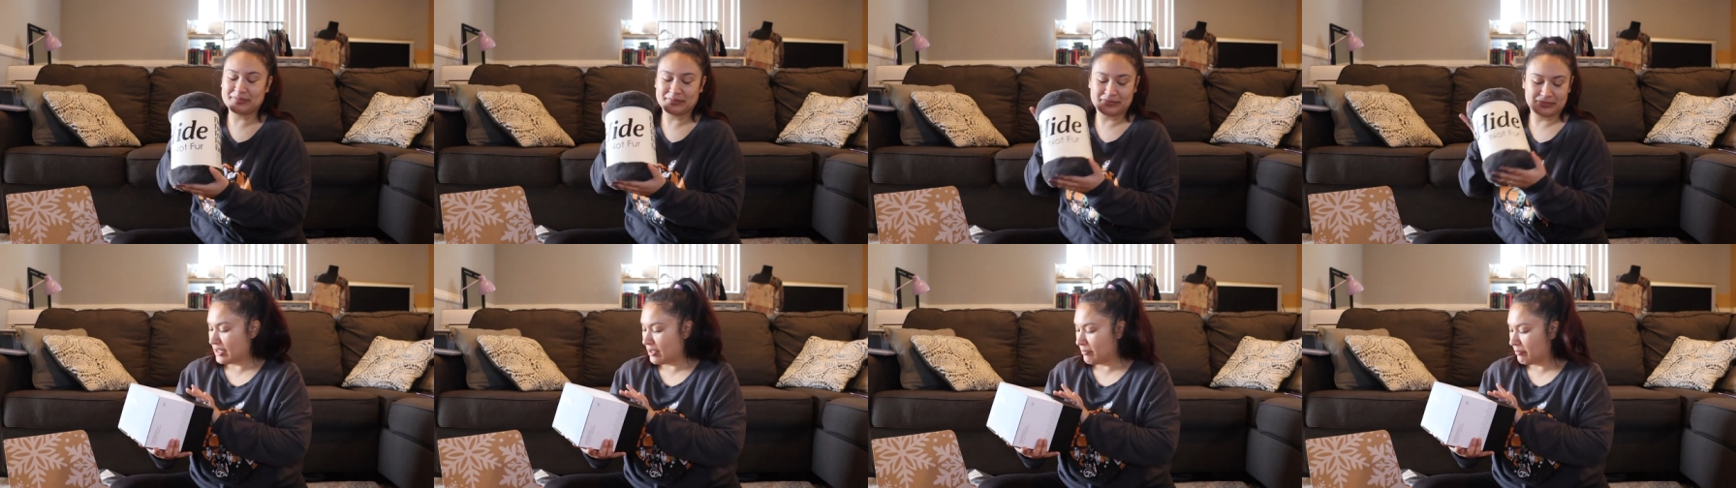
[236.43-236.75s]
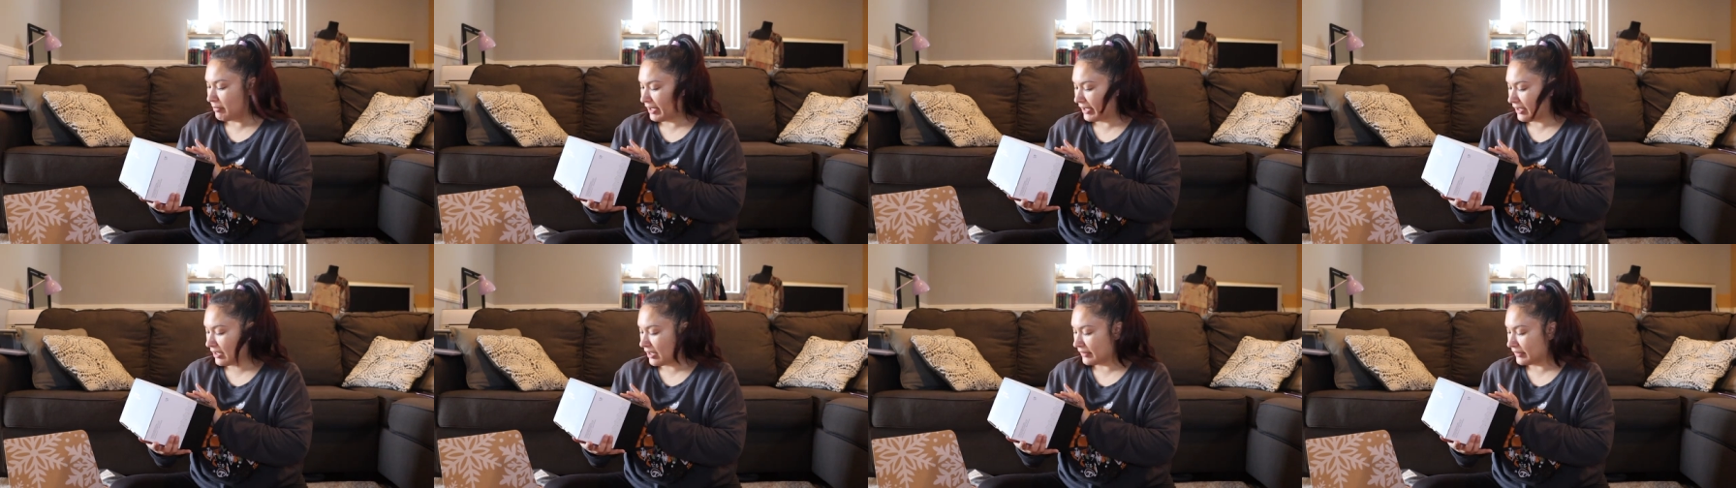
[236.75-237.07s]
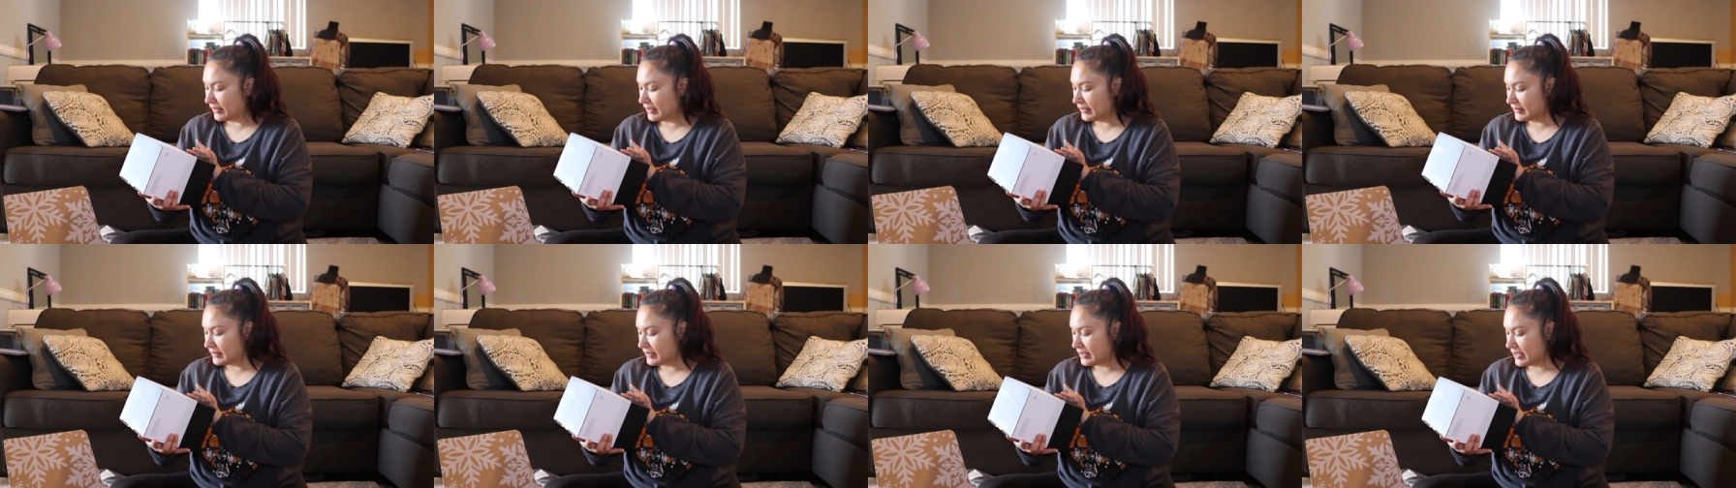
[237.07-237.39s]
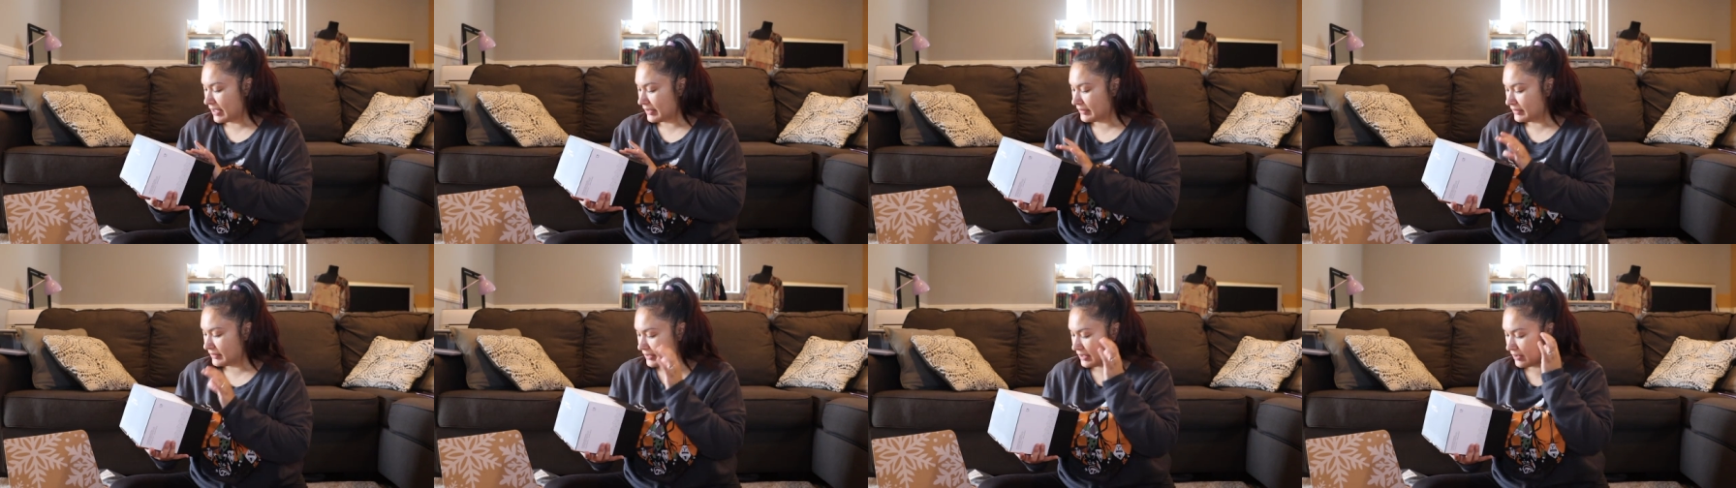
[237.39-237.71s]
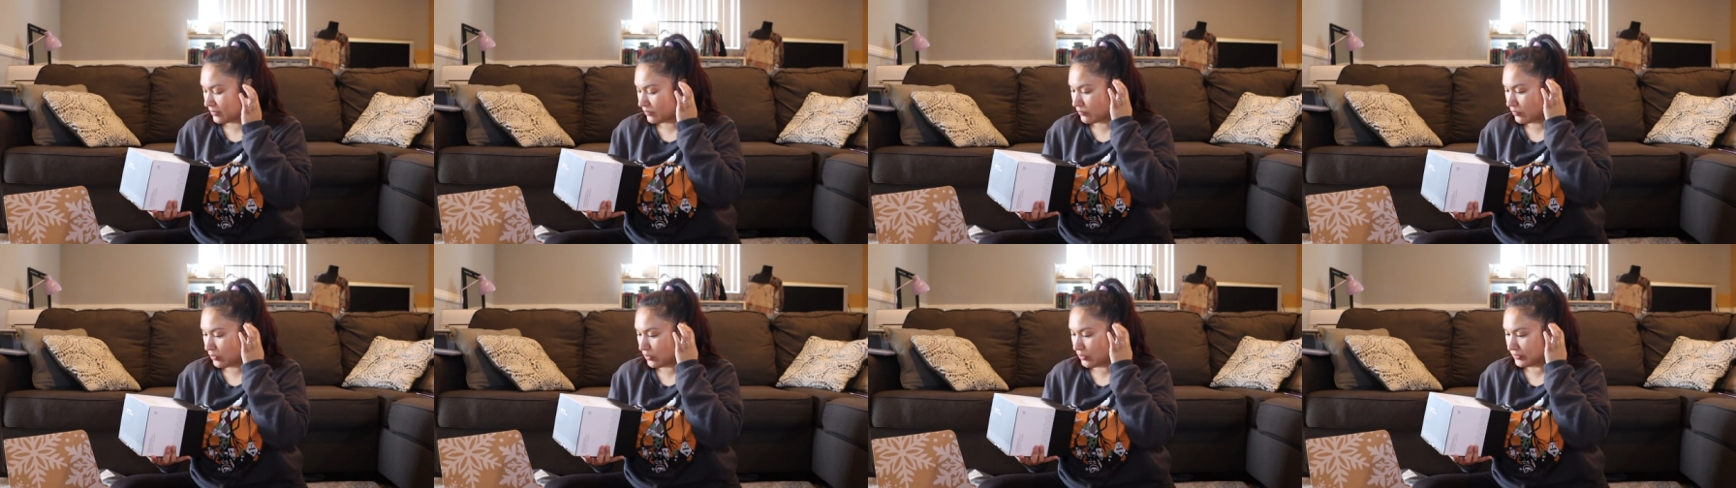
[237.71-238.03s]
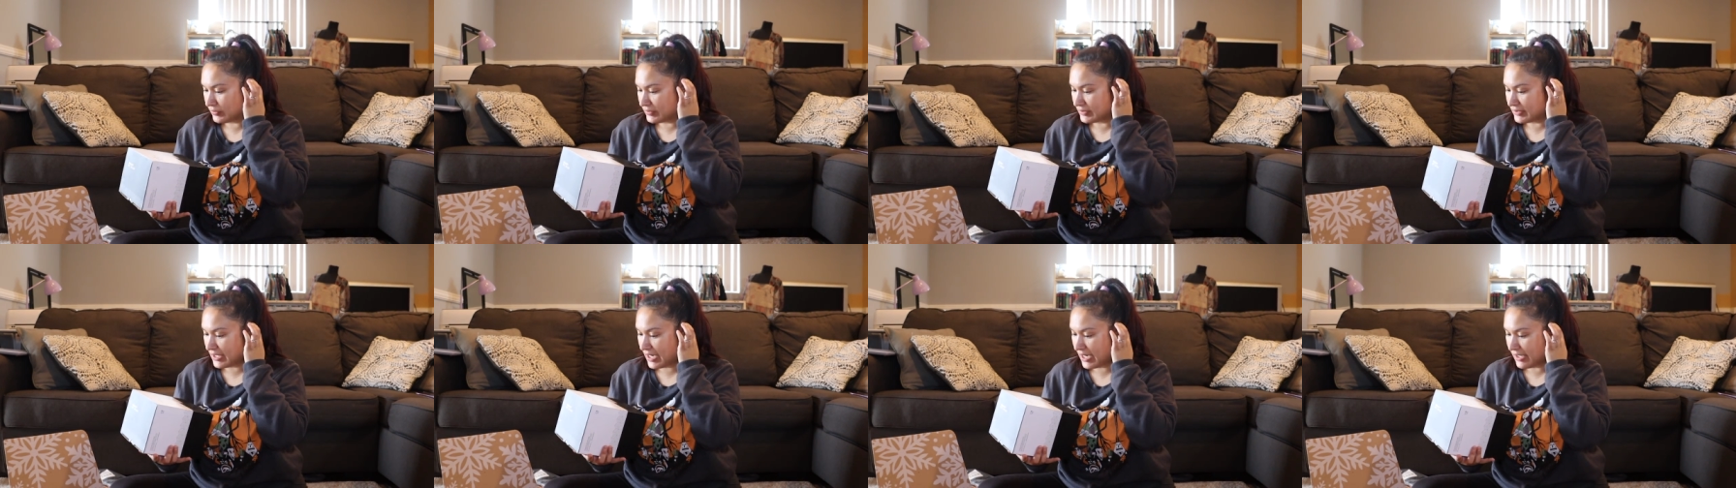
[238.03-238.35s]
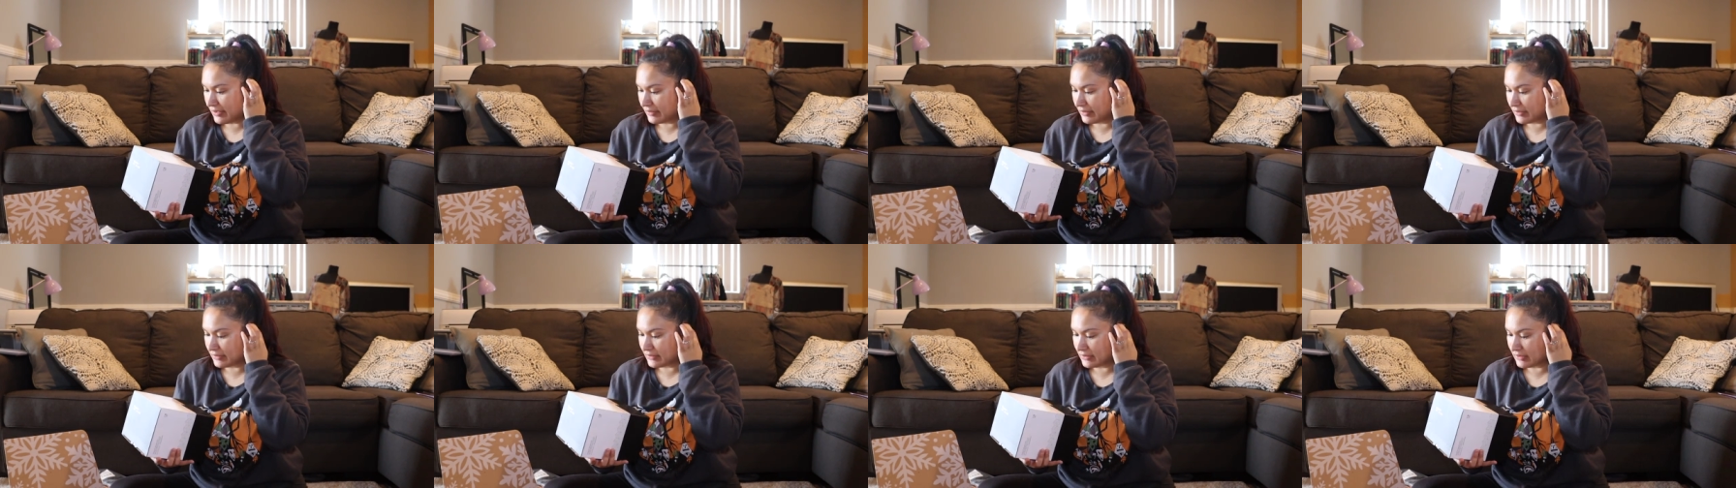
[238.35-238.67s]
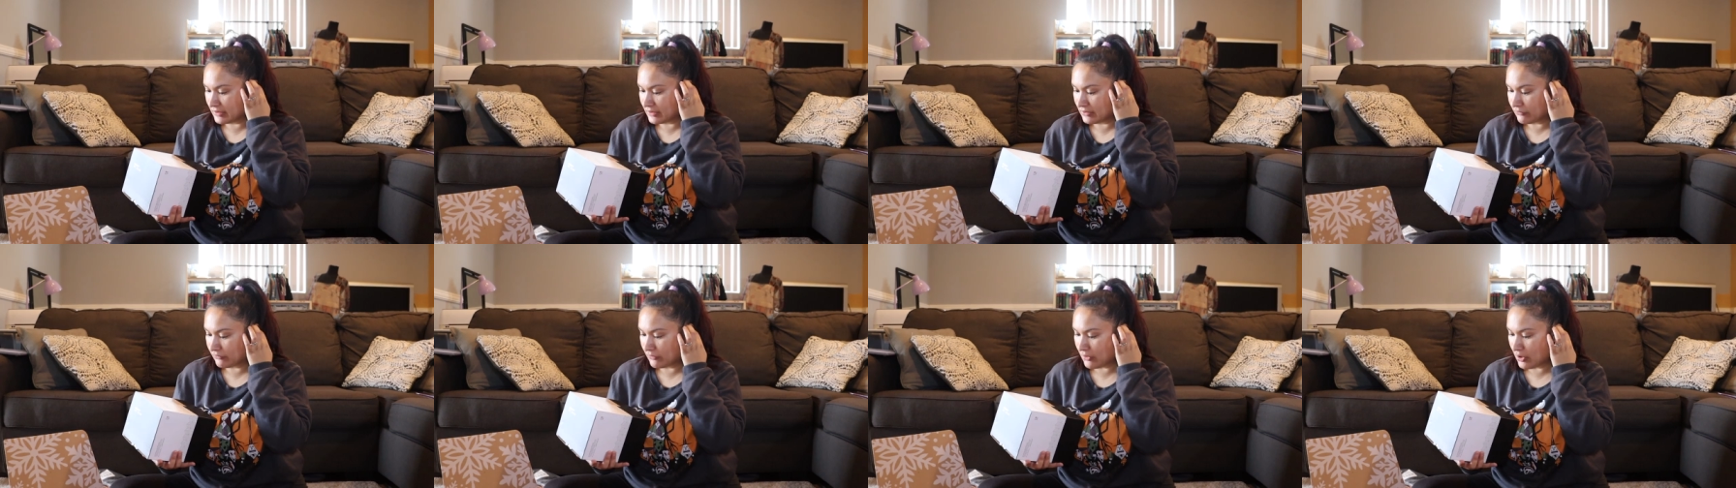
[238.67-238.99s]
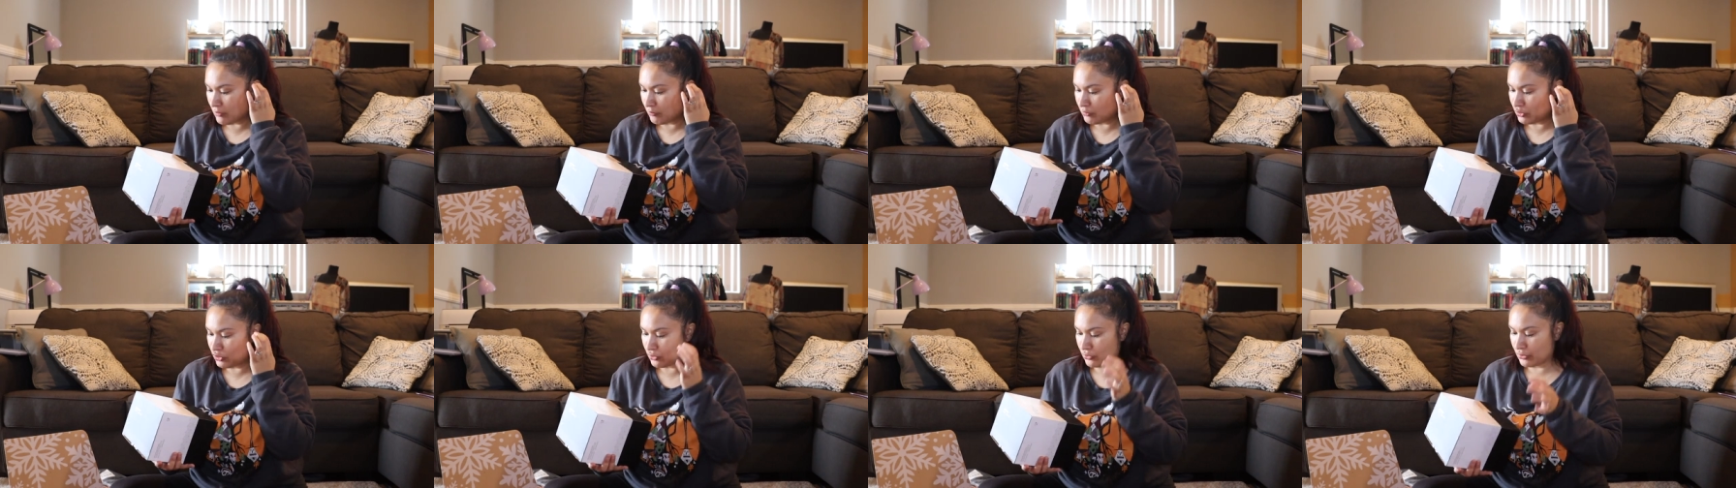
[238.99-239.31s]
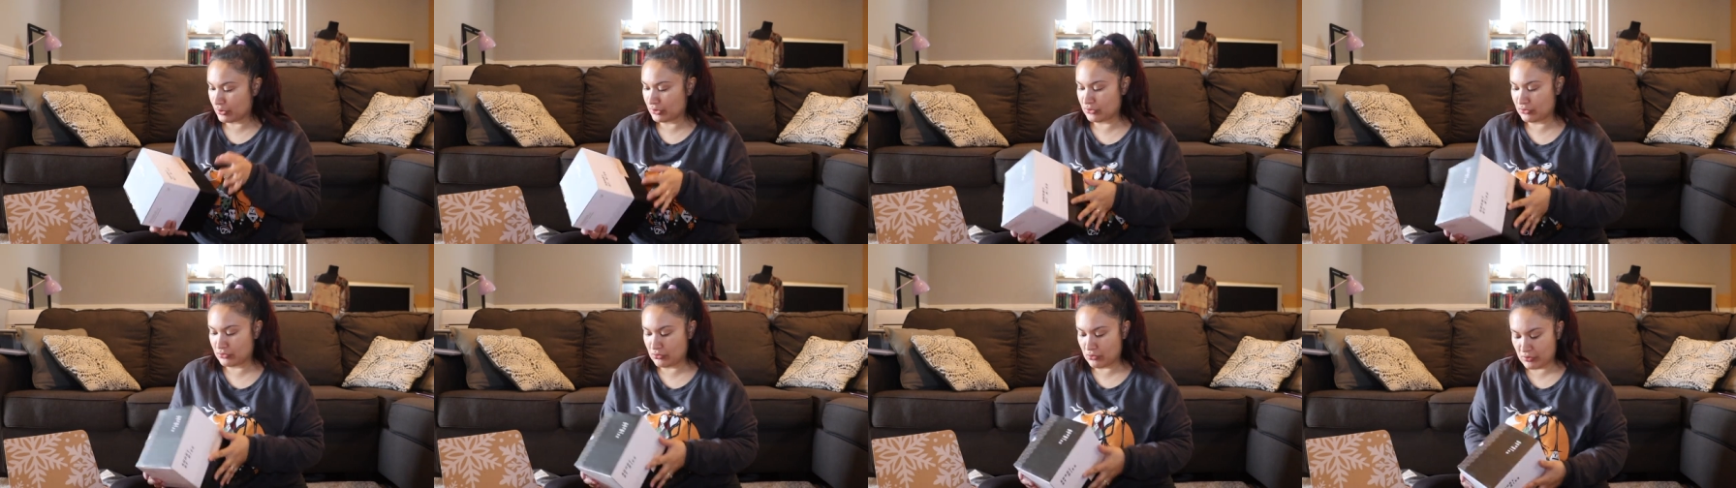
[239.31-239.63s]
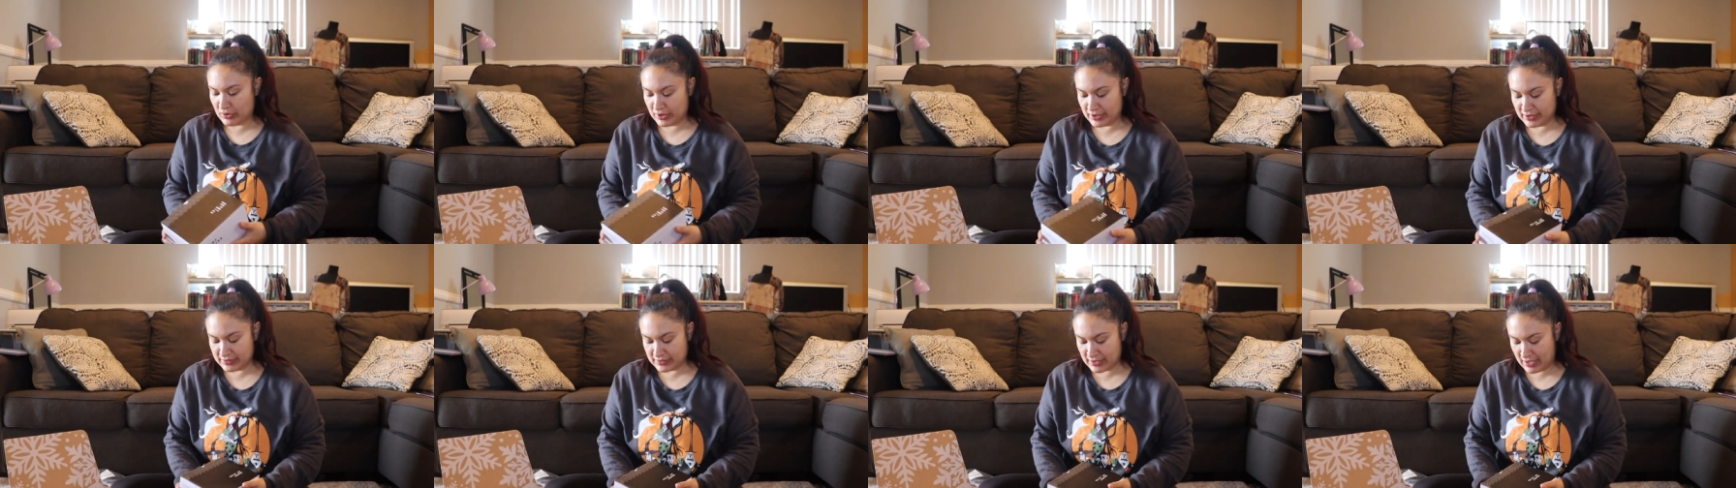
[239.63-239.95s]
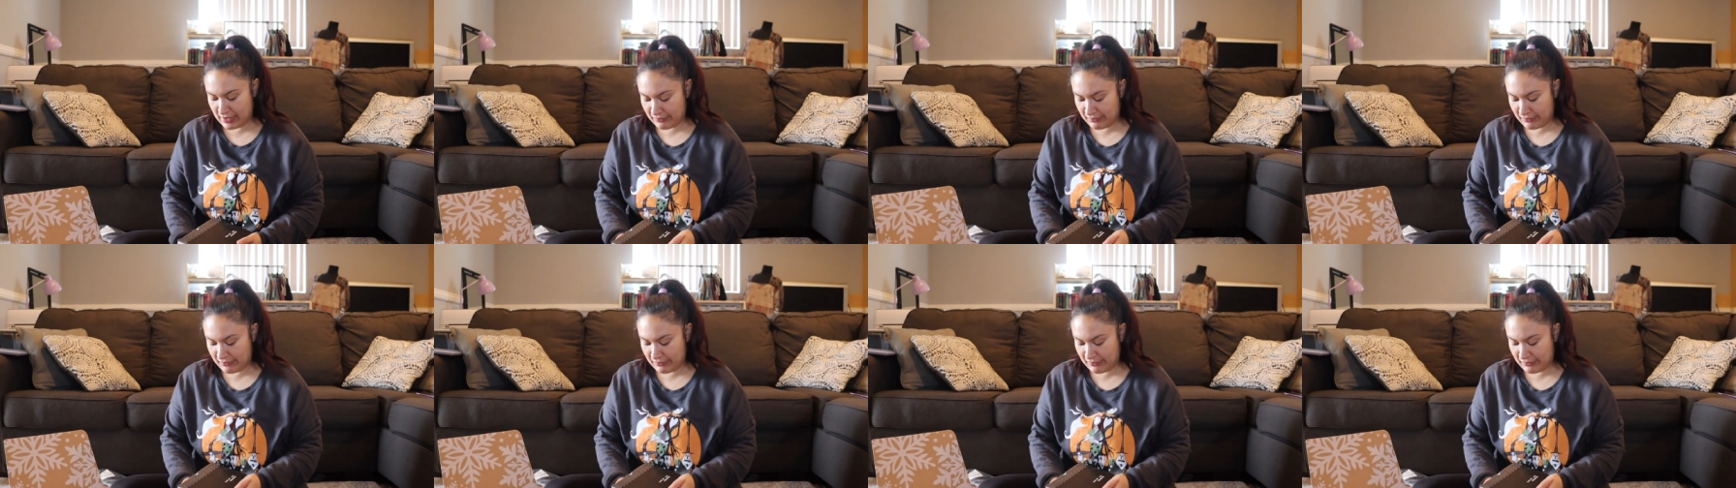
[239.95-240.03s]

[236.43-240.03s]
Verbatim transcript: Next up, I got this nesting bowl set. This is from Short Stories.